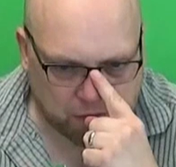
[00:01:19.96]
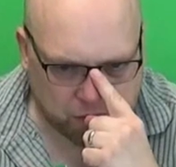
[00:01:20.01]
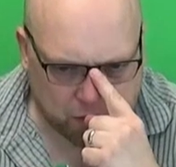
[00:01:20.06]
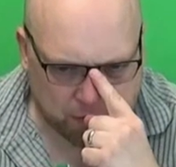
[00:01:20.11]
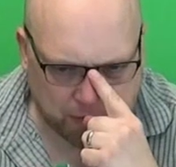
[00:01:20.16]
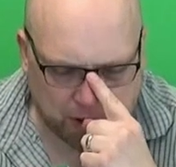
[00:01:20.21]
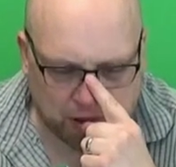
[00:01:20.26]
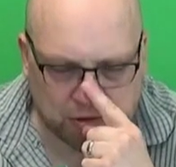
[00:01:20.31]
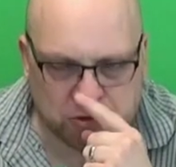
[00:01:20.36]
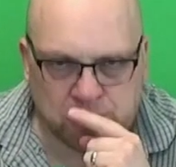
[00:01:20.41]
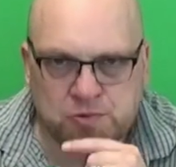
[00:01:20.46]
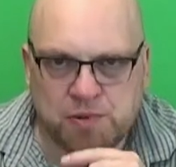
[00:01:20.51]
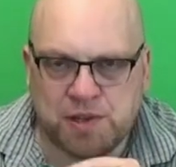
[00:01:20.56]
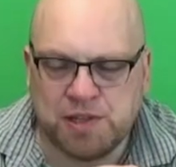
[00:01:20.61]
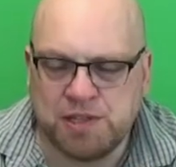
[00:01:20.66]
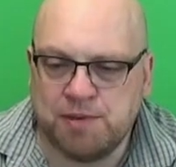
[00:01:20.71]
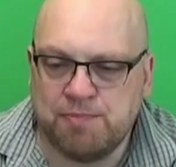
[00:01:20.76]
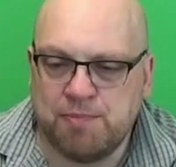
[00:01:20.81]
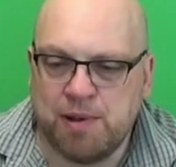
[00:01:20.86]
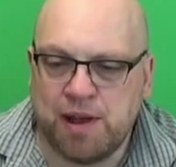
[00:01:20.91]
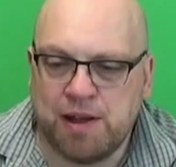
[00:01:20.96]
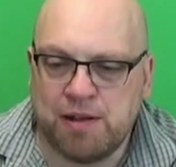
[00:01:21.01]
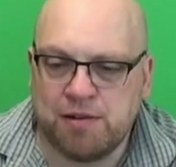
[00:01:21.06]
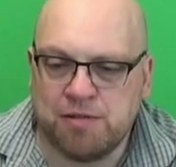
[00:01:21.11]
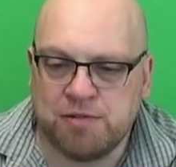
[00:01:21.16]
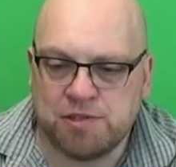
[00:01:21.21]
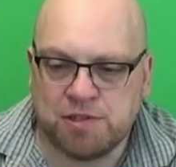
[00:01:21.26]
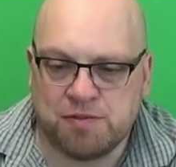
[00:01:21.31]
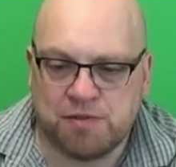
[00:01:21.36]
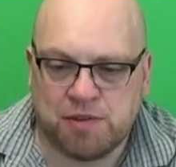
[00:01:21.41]
for about
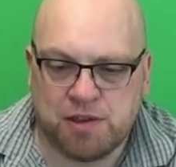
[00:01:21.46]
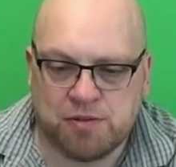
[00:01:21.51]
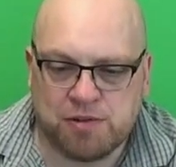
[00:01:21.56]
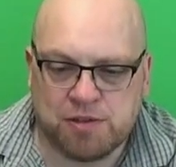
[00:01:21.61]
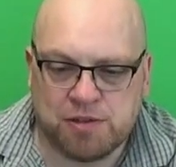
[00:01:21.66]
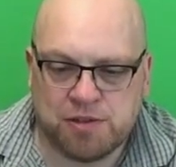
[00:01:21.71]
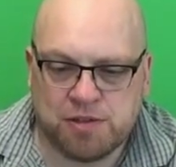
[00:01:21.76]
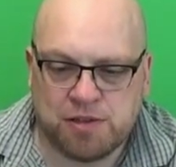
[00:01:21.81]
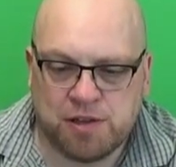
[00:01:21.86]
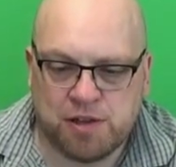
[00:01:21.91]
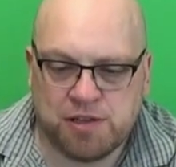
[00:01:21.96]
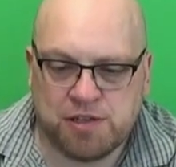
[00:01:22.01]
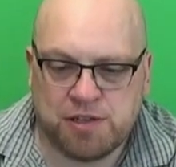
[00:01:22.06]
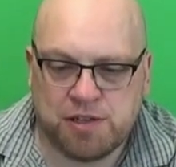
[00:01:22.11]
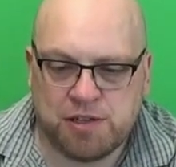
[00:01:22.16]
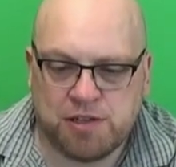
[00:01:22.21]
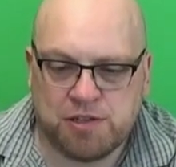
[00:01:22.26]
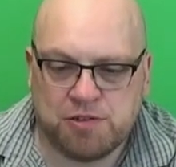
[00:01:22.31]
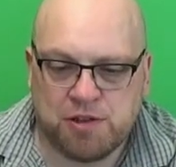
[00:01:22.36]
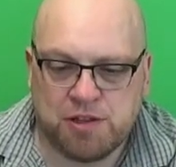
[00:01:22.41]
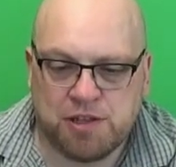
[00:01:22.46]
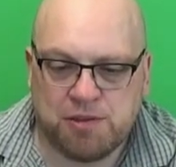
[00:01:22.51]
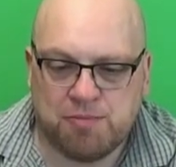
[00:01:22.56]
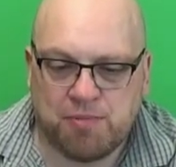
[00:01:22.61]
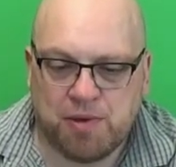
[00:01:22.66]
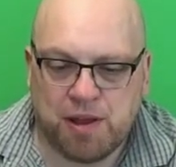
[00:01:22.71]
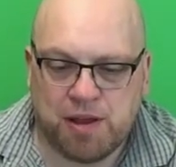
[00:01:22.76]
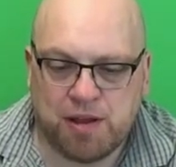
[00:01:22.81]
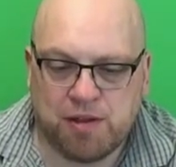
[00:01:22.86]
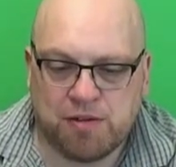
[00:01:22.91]
£20, I think it was,
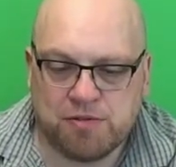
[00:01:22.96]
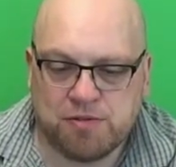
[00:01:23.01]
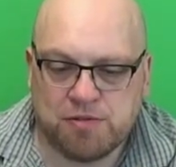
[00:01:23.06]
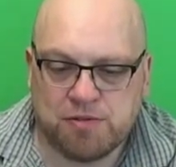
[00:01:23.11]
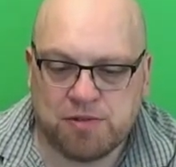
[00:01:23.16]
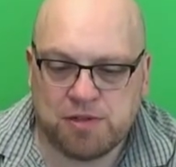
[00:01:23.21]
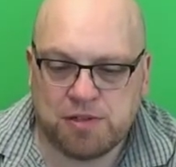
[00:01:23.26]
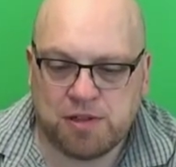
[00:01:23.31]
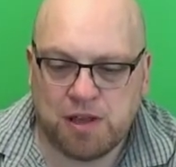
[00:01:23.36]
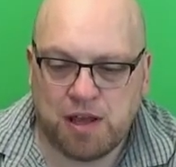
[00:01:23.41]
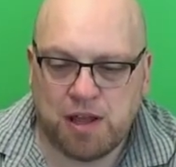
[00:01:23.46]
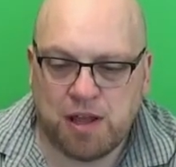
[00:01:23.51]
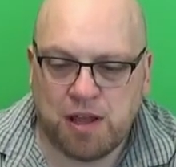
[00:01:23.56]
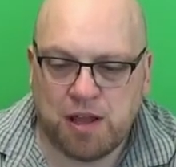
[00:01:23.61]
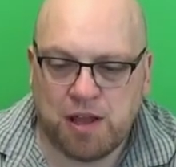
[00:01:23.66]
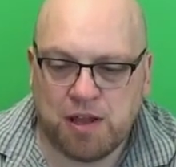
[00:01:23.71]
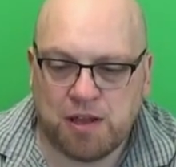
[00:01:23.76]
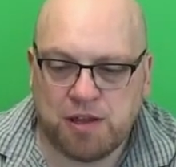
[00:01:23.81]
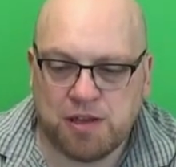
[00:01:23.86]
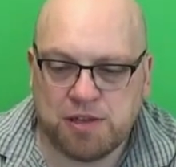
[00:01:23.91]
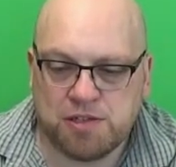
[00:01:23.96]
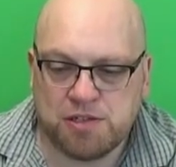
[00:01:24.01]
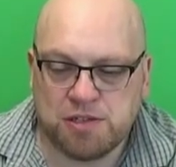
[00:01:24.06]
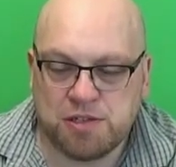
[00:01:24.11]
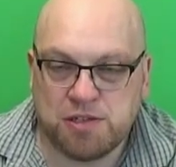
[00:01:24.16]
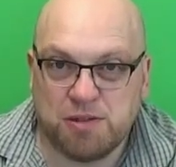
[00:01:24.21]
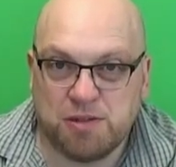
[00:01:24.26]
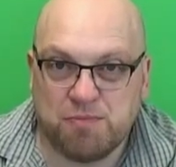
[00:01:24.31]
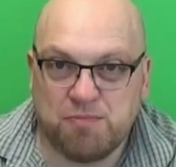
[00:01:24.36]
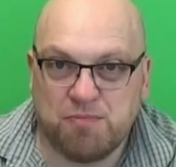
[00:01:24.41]
£19–20. It's
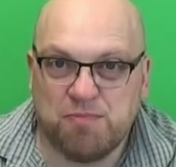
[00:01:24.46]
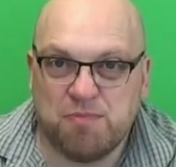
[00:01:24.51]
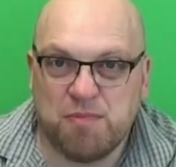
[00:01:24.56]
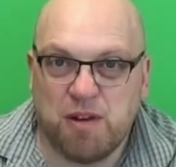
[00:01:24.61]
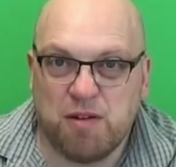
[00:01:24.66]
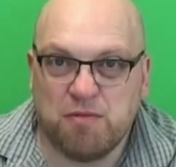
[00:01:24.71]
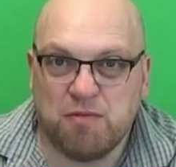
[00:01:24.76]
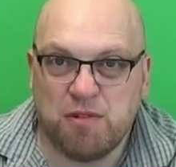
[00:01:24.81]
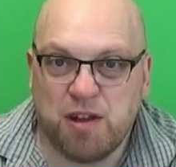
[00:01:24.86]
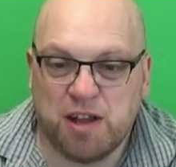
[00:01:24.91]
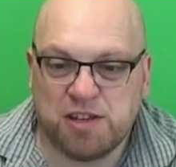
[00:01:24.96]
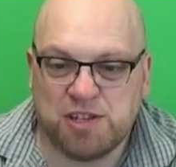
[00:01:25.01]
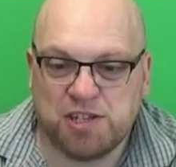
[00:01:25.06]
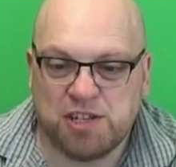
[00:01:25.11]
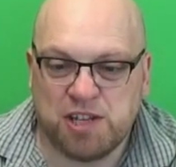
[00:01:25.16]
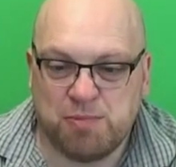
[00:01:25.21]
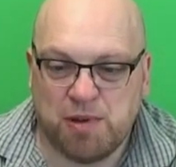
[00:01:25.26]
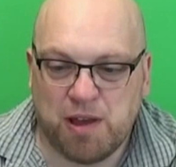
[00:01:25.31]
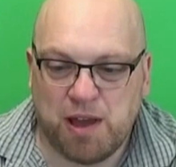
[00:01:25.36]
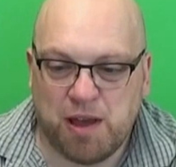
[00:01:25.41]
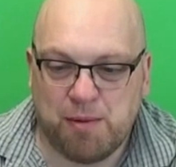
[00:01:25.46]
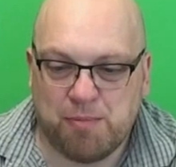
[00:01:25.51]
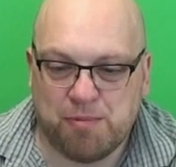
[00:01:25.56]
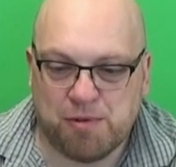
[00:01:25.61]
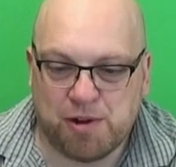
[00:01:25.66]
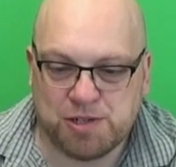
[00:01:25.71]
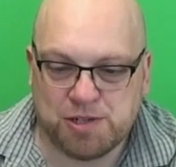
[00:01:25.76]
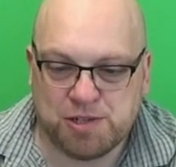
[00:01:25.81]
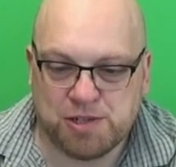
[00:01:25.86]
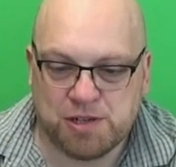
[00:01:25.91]
just a cheap
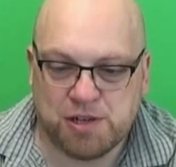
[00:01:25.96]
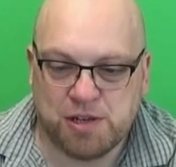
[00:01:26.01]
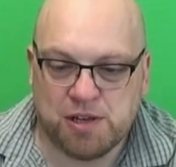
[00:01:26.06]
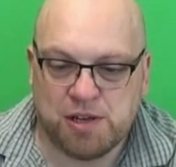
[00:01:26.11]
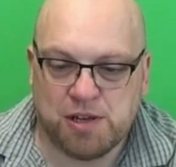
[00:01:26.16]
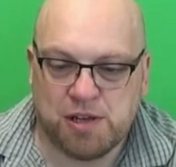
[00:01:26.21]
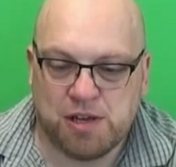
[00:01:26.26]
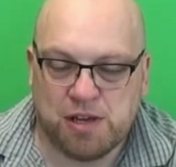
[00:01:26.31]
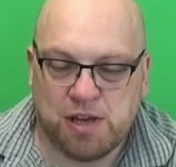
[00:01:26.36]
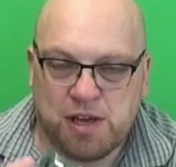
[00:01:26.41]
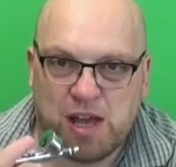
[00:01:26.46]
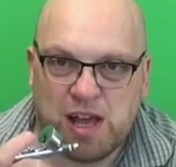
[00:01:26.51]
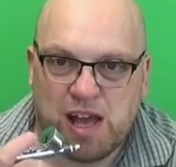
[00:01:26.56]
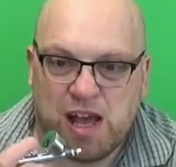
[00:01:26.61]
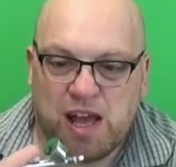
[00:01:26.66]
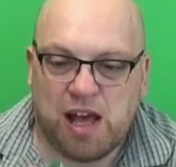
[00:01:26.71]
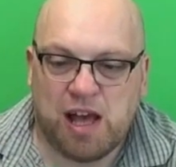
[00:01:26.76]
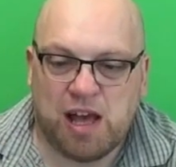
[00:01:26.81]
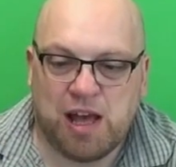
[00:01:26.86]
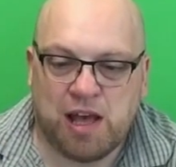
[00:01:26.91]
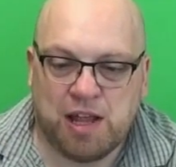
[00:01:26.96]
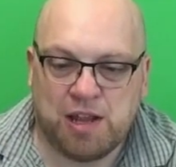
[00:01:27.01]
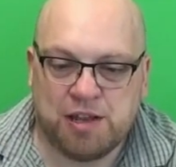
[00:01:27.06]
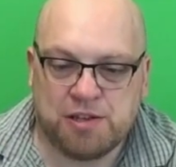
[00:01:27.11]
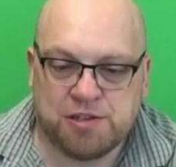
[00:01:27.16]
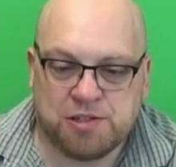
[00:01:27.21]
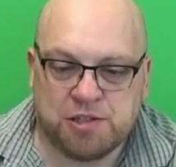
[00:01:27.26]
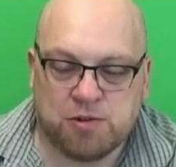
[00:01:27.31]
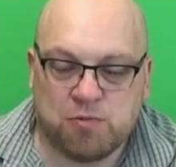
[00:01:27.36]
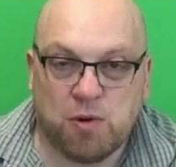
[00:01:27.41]
airbrush.
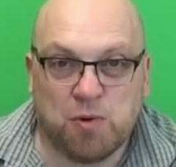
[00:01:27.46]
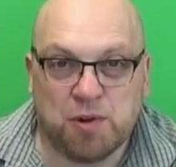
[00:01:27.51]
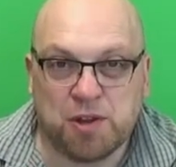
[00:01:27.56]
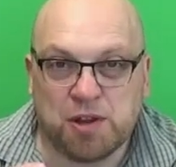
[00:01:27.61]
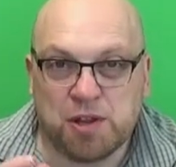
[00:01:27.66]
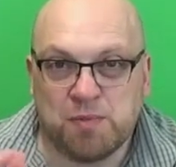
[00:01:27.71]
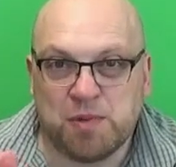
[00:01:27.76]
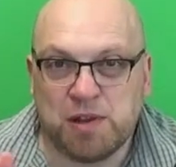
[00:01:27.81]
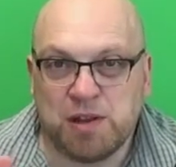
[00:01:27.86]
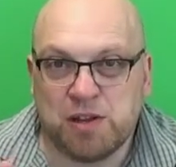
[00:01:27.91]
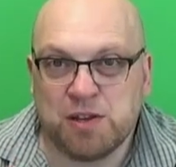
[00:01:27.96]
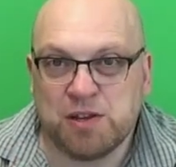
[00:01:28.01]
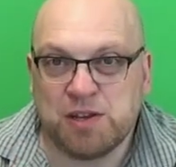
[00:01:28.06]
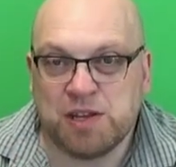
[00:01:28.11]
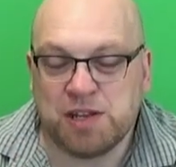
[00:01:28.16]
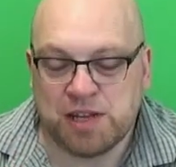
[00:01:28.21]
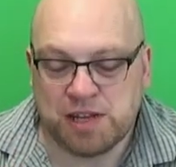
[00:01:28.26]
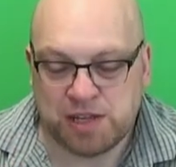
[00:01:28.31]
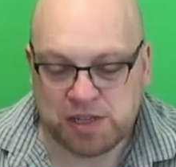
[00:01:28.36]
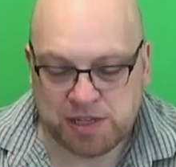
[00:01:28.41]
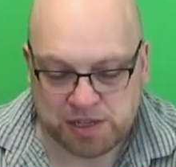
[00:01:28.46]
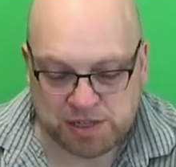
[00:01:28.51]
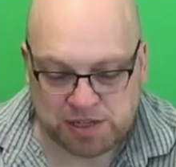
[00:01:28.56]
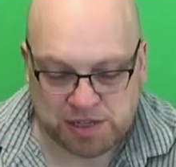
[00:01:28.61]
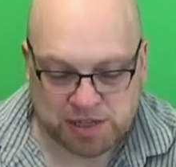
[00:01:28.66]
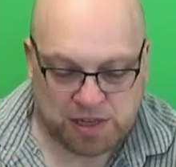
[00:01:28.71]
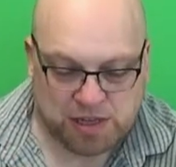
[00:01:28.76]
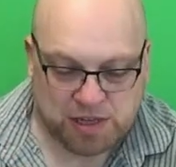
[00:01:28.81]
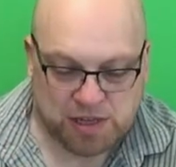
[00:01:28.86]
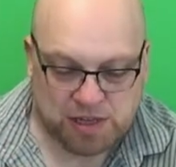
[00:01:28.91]
And so what we're going to be looking at
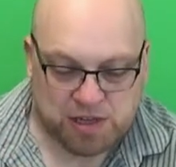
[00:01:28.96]
is,